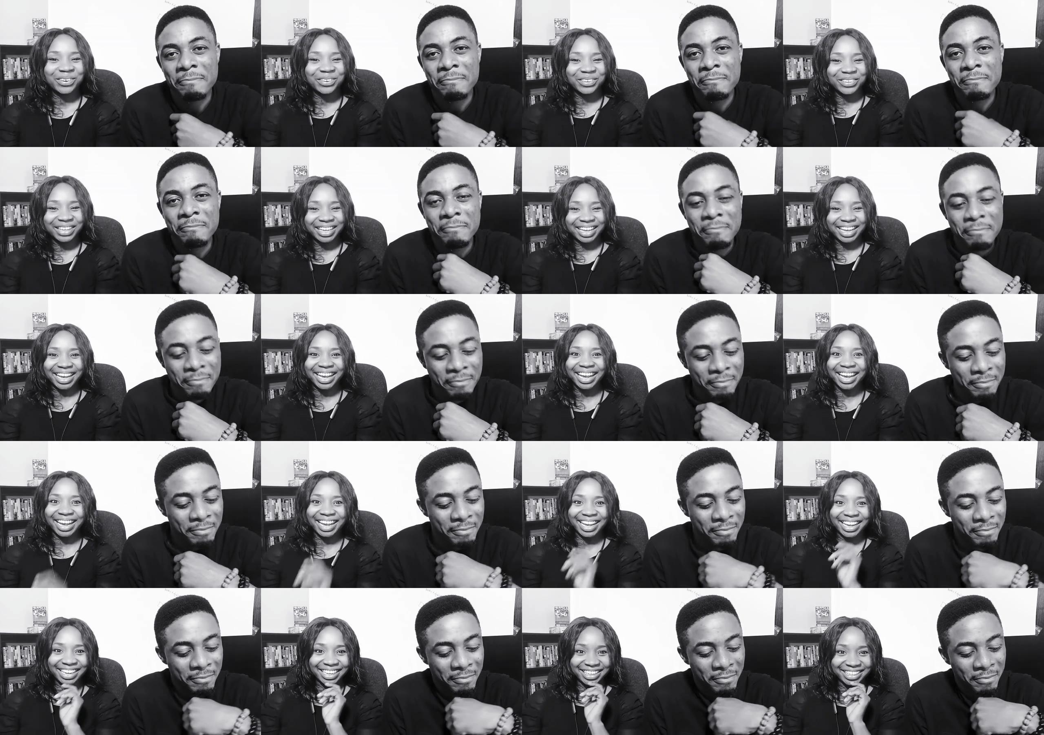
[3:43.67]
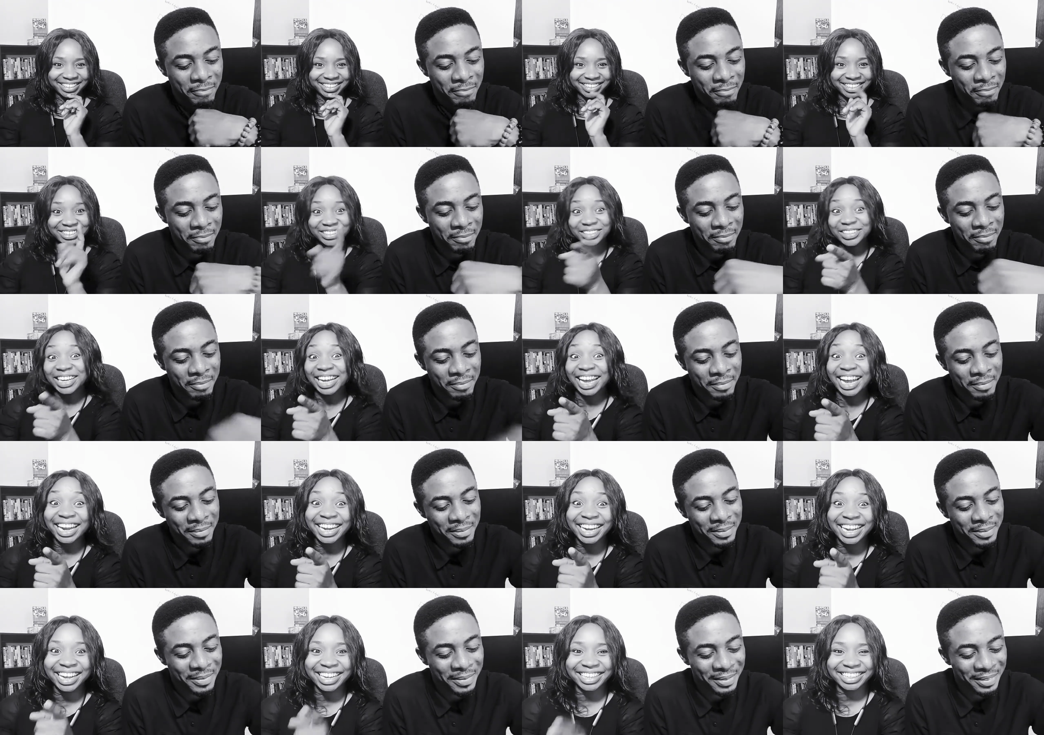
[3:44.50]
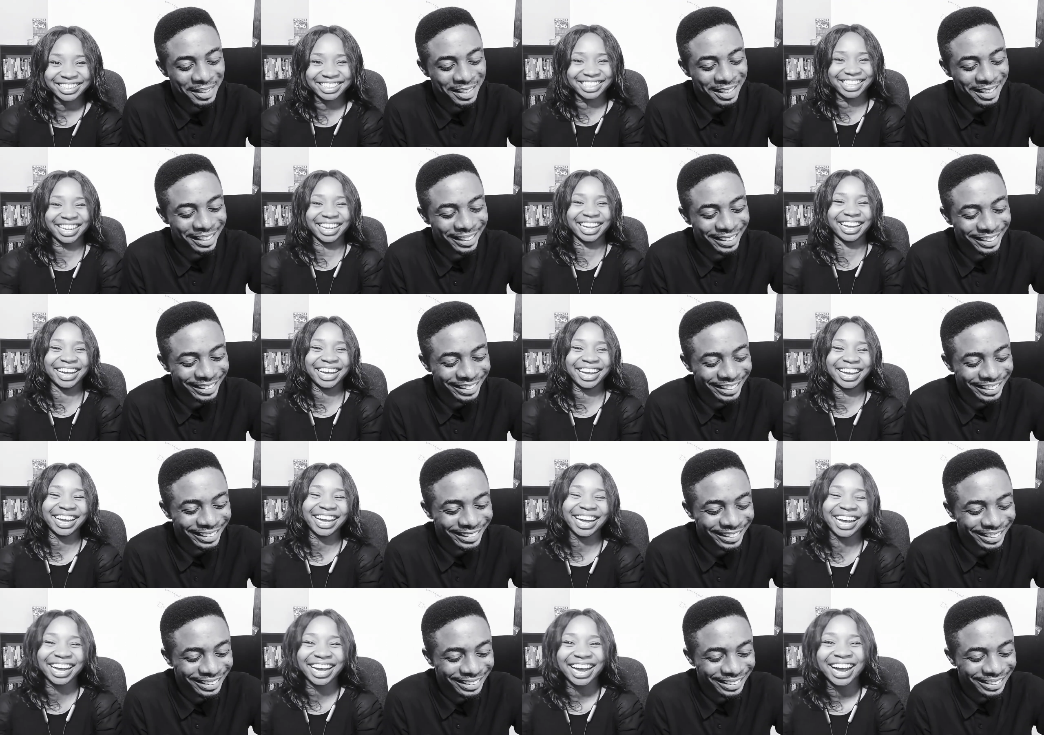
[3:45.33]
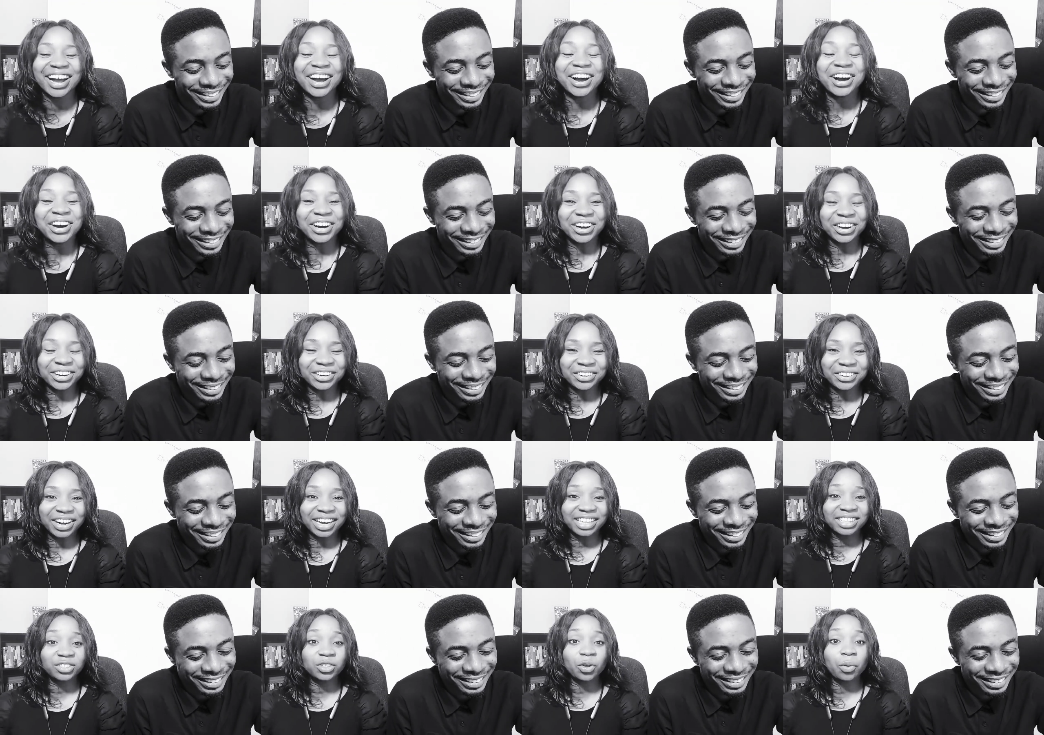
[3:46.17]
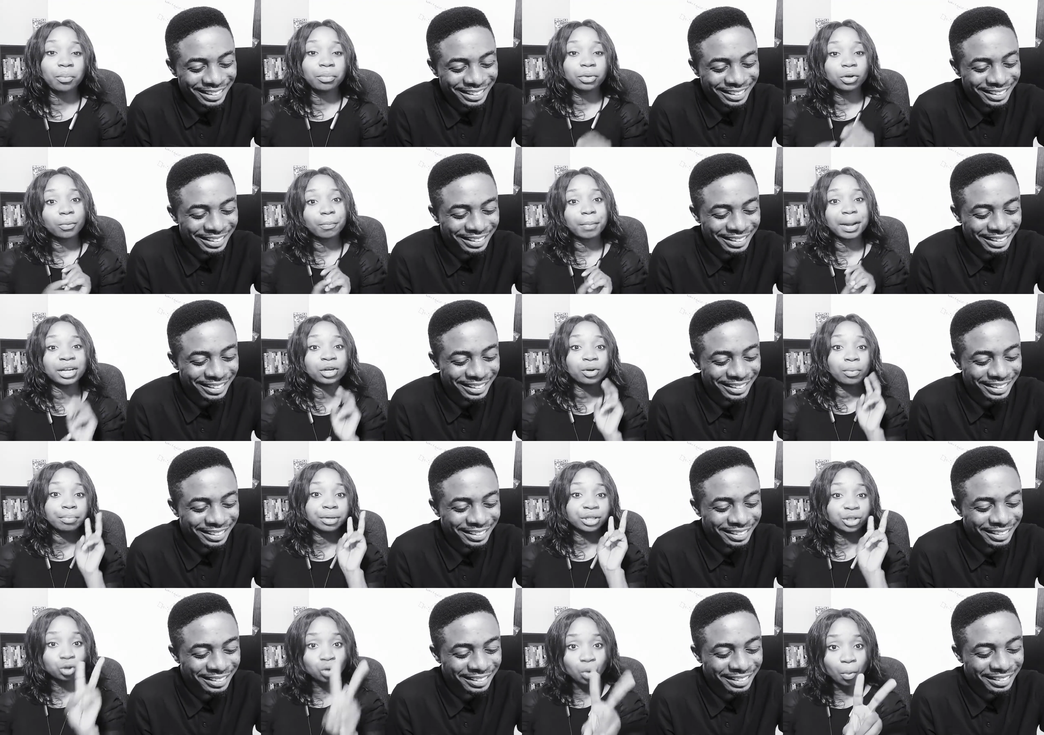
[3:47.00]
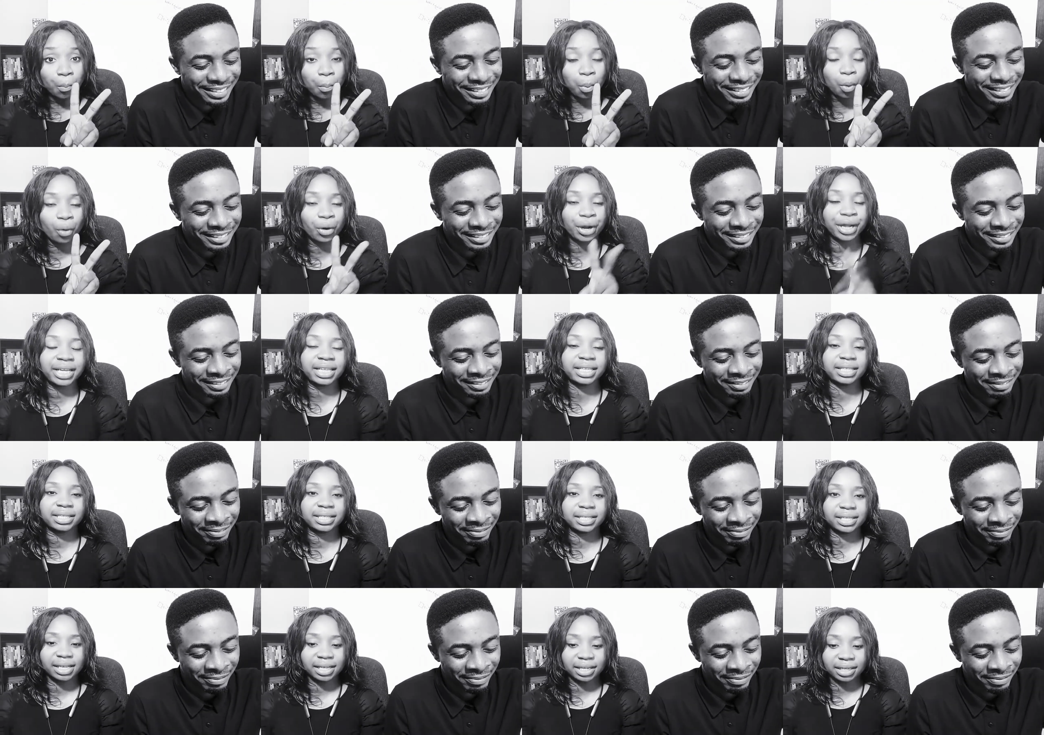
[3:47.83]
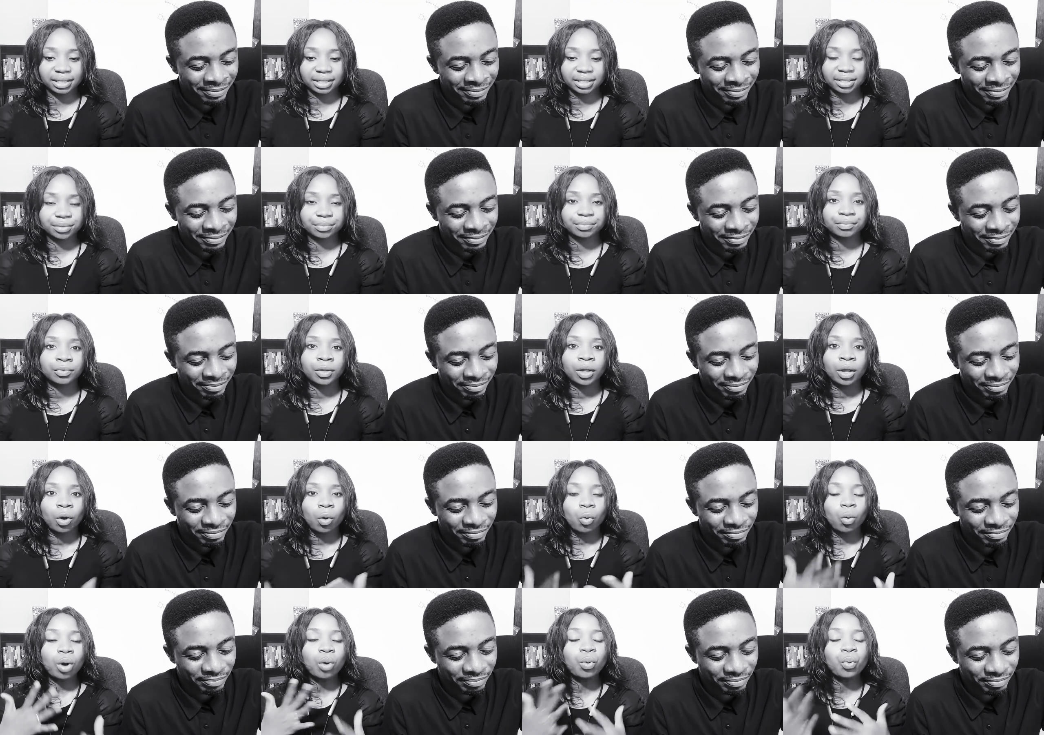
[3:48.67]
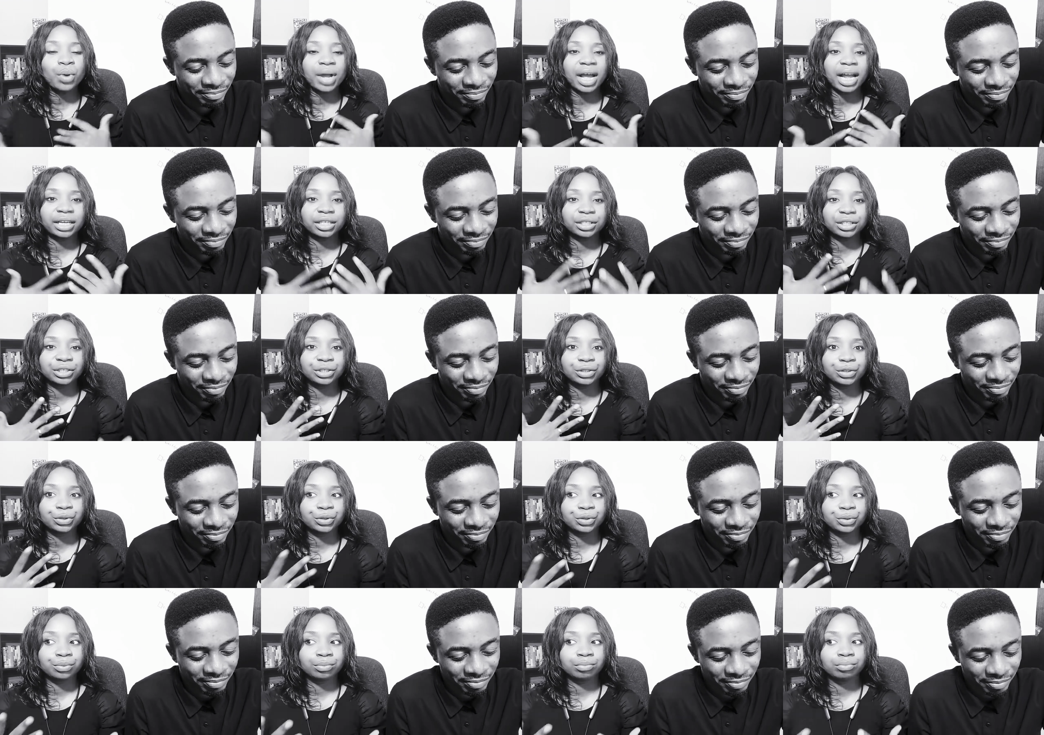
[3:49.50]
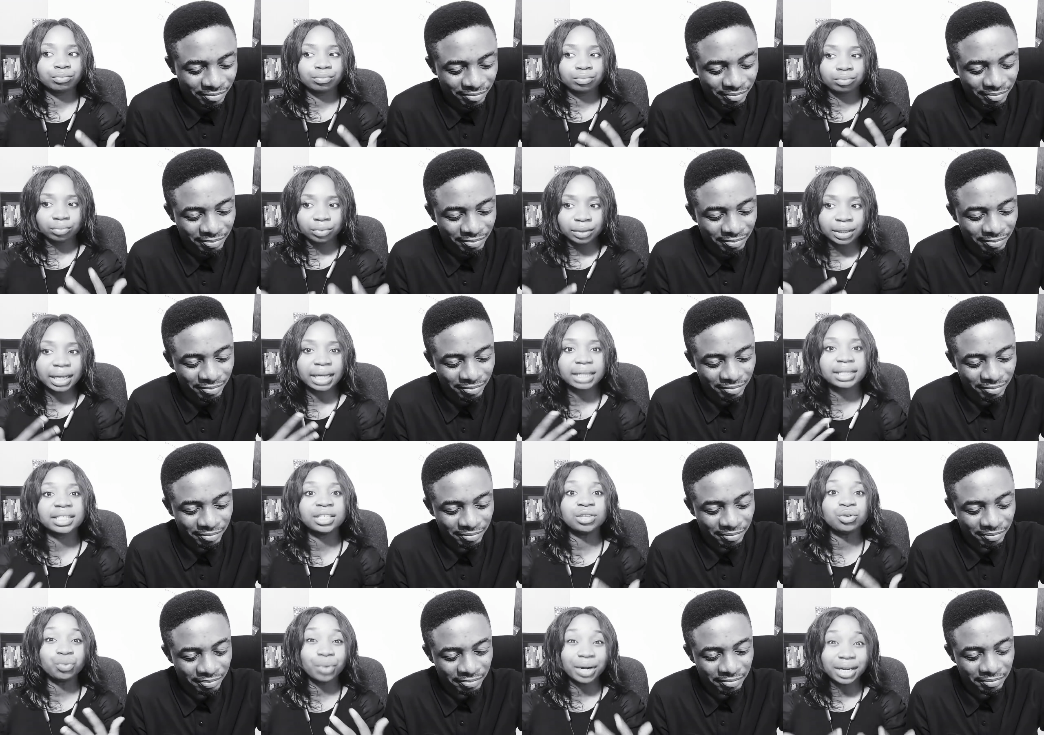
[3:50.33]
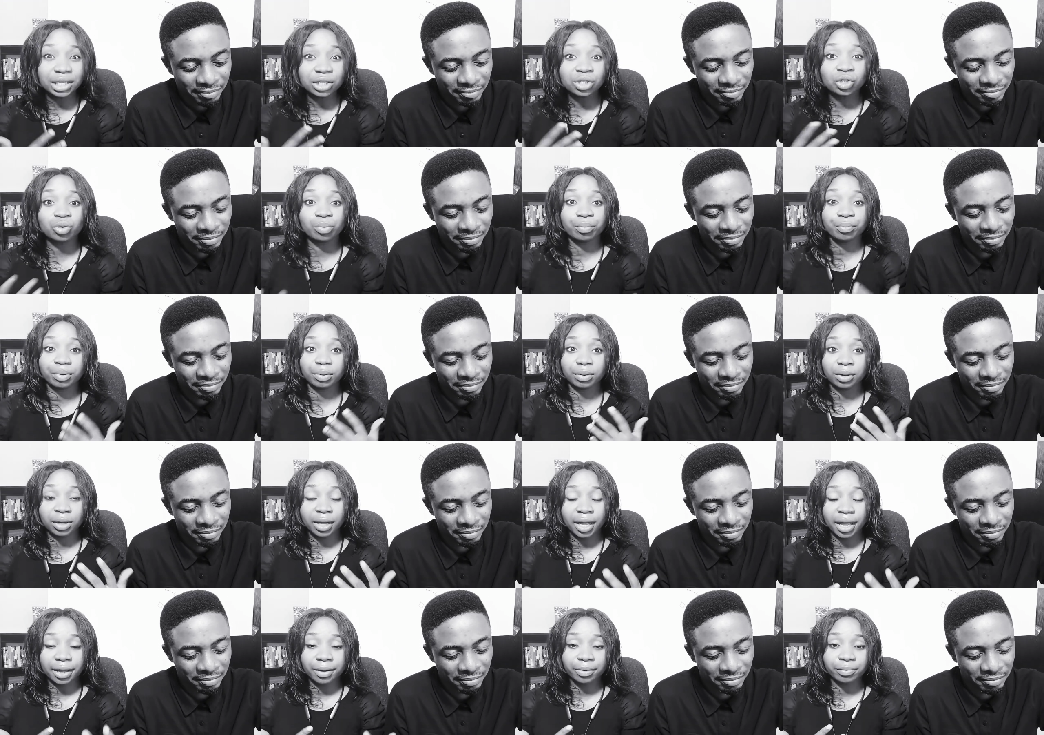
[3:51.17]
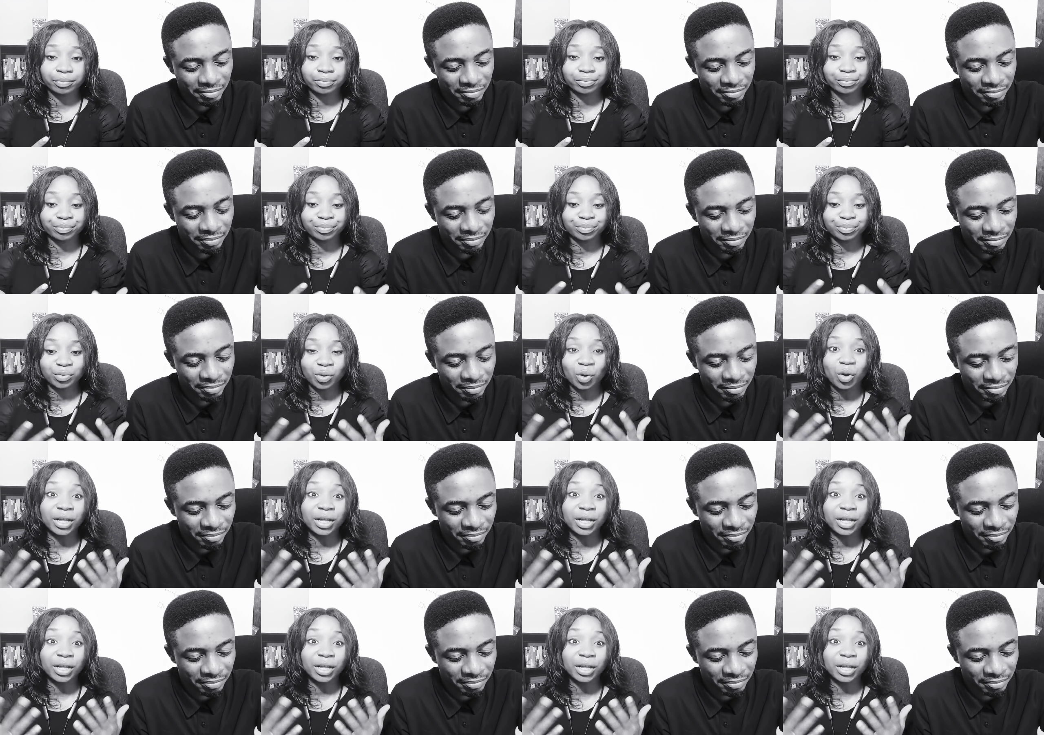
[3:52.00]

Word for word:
Speaker 1: Okay, did you hear that? All right, so my number two point is, when we are getting ready to um,